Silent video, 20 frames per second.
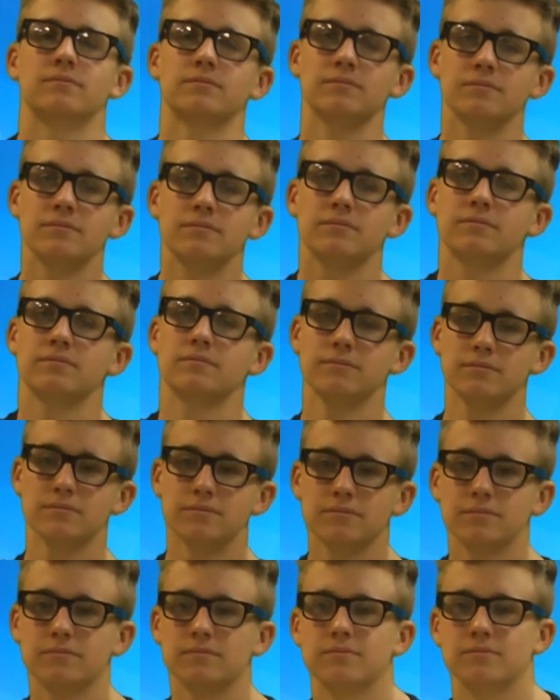
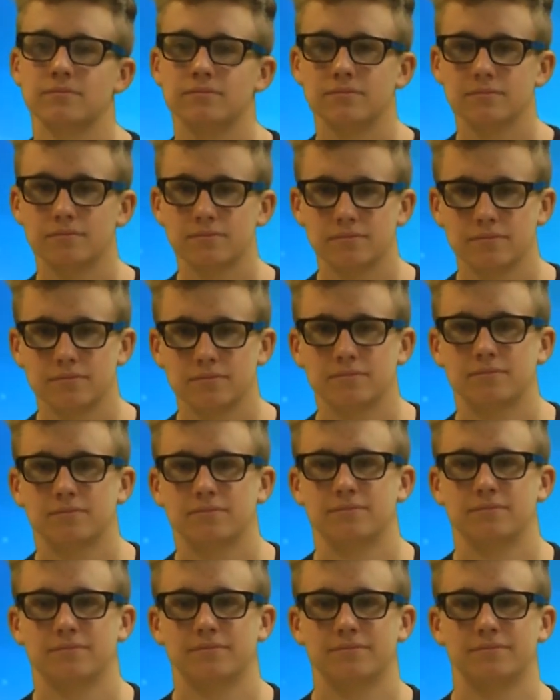
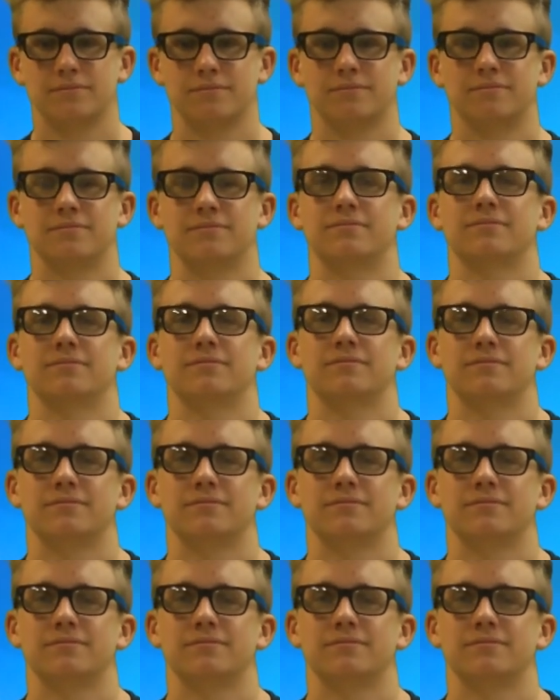This person isn't speaking.